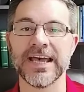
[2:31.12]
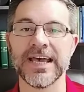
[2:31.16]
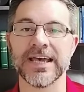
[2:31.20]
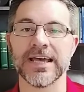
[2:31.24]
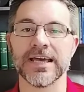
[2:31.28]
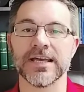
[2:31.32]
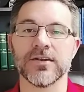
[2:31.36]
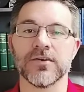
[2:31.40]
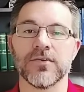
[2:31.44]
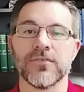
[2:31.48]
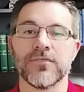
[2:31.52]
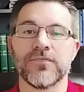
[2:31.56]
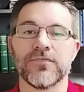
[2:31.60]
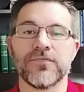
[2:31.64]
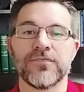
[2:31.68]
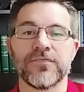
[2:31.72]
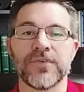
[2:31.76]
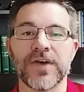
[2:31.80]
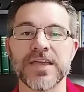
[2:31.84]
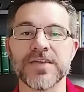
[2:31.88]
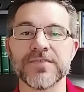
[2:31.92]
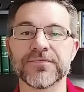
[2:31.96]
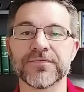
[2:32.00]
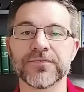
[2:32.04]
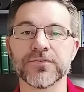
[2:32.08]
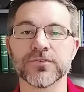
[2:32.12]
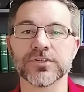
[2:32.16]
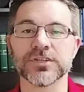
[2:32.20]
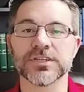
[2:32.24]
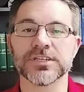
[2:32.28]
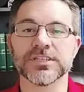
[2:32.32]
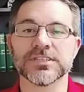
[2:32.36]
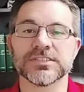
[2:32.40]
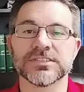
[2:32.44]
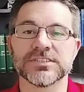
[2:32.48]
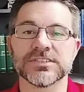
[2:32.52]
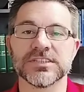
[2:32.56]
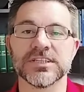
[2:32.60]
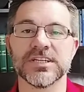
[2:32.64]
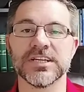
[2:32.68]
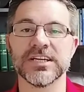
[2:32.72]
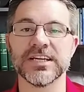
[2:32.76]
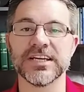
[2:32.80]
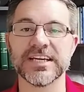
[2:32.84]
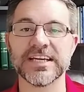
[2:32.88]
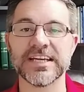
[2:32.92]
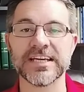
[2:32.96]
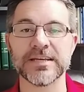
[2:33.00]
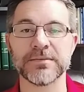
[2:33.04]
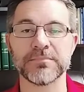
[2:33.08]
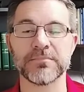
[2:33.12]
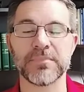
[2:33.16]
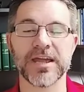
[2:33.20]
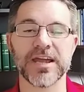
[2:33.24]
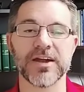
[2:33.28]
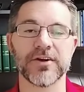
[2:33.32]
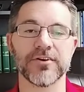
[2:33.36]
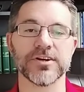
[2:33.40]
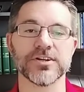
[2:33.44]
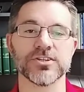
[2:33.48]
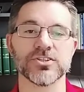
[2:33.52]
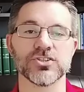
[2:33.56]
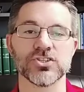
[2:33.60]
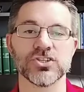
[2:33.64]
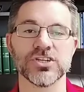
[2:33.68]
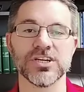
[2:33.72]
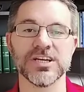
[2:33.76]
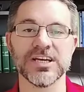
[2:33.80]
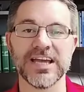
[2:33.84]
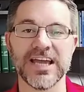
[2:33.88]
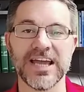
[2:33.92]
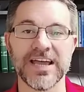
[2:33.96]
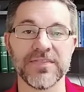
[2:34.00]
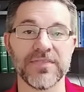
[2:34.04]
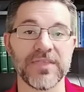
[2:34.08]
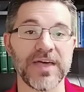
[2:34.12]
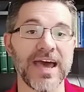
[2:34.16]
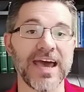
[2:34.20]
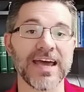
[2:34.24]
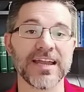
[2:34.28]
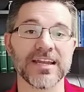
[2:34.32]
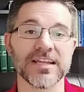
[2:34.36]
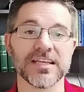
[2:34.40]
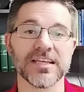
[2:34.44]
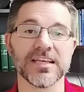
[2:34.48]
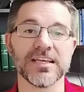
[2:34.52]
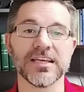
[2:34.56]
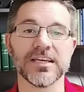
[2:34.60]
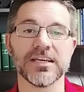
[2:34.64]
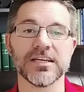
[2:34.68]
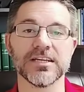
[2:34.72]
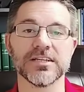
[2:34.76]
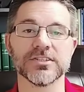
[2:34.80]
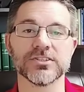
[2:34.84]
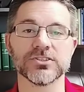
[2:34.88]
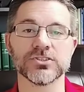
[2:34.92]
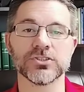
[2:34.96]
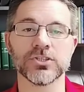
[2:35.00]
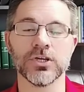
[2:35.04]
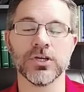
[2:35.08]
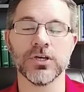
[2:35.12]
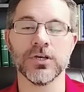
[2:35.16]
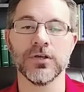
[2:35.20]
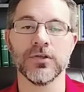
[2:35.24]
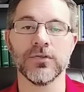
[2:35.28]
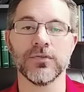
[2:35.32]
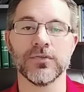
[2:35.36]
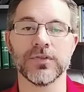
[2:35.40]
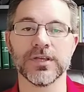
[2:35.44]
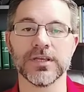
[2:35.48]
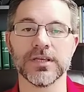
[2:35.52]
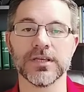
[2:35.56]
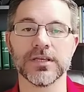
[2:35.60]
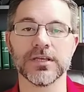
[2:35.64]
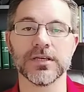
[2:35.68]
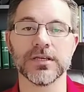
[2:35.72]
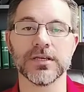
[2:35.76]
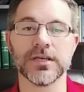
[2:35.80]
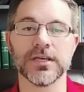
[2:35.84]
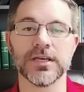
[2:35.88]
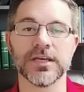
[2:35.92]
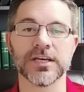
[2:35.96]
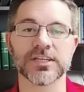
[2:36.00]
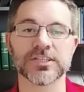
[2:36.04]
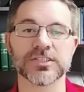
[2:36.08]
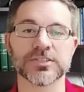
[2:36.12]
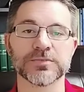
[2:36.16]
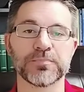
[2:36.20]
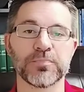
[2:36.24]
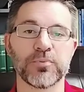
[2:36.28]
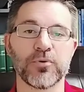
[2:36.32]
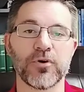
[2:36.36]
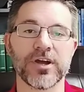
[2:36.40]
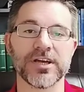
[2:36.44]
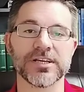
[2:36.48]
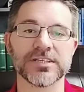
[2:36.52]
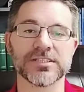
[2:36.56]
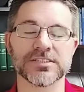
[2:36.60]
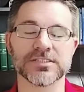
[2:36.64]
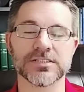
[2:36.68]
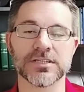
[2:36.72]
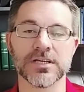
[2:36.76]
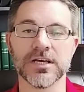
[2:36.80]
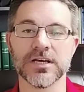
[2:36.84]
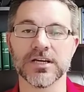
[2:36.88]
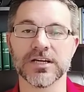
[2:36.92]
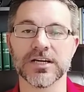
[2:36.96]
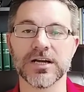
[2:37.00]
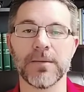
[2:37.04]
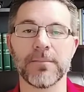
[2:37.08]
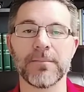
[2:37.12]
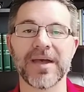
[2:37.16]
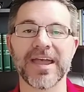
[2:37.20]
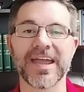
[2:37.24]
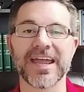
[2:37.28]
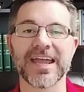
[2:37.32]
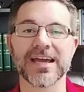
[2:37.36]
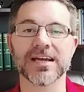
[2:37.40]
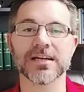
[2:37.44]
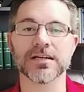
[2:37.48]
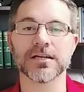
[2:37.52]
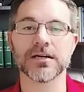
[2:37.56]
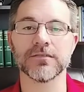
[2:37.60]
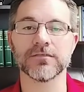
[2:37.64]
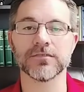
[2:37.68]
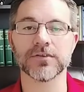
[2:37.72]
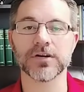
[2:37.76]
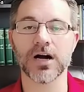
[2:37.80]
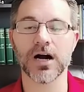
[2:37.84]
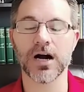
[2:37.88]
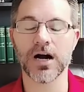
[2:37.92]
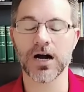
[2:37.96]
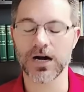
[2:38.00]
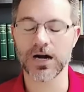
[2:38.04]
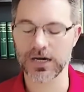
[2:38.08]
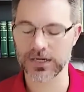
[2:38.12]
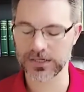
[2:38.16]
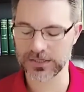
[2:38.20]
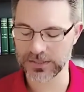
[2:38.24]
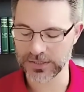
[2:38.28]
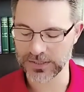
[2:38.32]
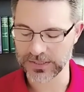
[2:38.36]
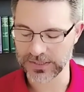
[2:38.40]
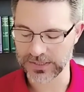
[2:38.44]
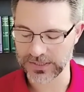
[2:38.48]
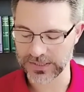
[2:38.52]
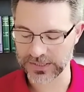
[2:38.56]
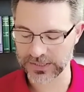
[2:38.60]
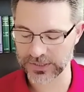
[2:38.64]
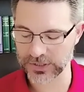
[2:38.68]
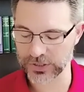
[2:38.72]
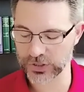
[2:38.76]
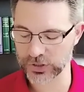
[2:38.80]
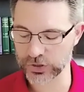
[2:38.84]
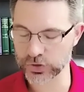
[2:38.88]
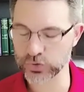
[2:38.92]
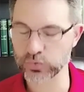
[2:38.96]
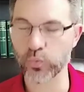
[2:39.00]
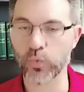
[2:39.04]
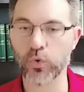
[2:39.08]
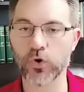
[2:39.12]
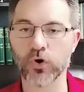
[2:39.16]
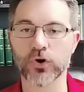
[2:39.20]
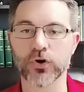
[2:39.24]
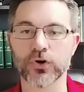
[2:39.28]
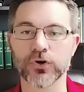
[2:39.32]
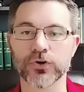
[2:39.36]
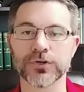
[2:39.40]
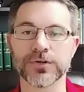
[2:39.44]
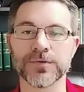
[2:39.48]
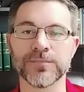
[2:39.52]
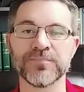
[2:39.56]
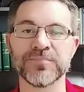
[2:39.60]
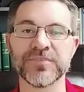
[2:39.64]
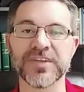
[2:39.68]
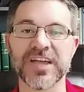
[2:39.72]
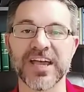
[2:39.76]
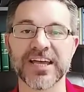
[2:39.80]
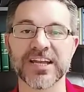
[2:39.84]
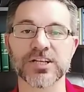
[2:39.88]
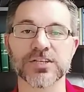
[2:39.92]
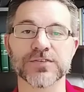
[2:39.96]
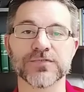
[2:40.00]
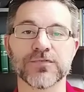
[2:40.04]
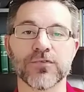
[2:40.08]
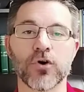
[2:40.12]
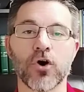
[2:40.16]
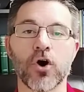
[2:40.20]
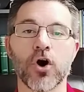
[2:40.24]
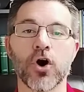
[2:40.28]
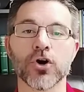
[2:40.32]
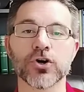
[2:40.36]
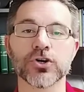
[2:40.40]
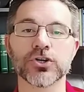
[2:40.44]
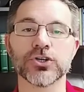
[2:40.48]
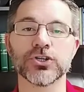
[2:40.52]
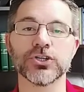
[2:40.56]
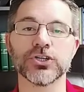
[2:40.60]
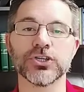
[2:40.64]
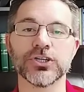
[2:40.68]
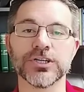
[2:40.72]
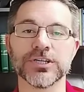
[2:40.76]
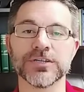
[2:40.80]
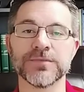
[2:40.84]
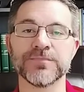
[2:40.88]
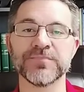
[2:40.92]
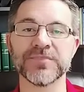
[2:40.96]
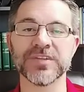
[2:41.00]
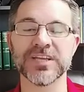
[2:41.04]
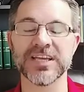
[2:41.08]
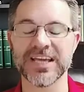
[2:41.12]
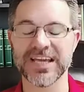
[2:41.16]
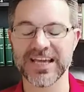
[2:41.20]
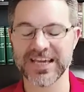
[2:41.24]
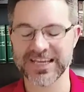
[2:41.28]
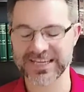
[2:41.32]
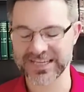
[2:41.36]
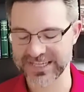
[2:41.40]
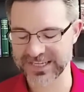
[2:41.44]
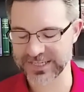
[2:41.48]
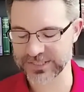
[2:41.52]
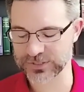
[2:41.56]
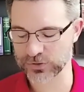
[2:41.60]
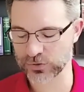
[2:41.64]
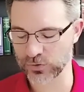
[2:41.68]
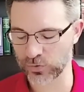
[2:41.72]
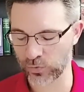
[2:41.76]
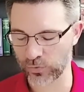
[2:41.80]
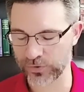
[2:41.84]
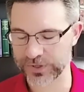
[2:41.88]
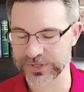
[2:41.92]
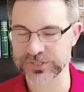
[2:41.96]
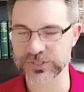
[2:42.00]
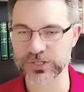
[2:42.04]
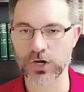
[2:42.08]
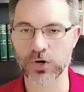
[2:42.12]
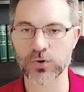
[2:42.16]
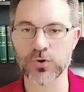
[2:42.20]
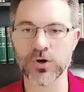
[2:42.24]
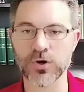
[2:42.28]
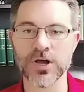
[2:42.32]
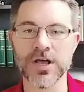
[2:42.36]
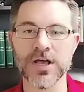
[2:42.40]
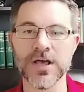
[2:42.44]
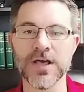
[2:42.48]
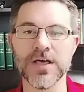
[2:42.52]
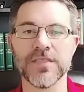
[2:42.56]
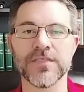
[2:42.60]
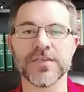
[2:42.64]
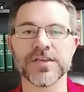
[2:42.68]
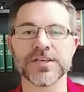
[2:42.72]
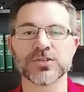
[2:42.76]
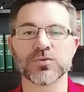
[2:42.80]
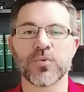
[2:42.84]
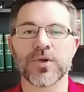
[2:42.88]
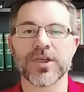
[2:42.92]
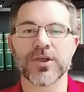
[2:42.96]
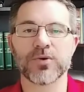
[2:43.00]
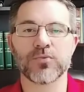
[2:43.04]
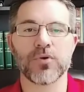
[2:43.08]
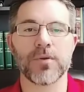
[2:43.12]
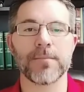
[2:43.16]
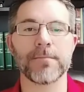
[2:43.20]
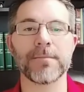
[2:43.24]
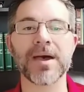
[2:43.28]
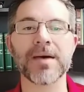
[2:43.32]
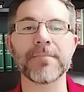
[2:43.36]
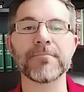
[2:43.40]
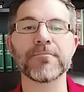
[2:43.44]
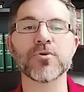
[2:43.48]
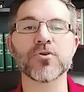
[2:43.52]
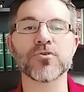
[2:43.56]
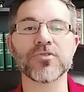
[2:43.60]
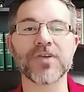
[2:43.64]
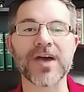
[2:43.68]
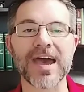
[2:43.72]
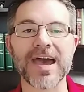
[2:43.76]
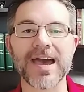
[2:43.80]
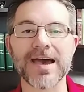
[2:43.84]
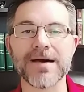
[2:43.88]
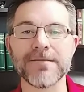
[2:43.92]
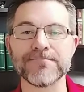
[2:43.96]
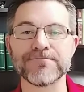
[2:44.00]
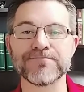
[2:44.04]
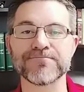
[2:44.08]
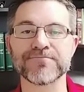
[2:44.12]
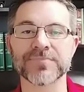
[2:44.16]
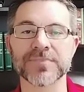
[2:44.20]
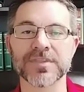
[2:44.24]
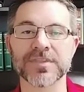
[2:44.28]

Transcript: and faithfulness in marriage. And that is the express command of God in His Word, and it's for our good and His glory. So this week, remember that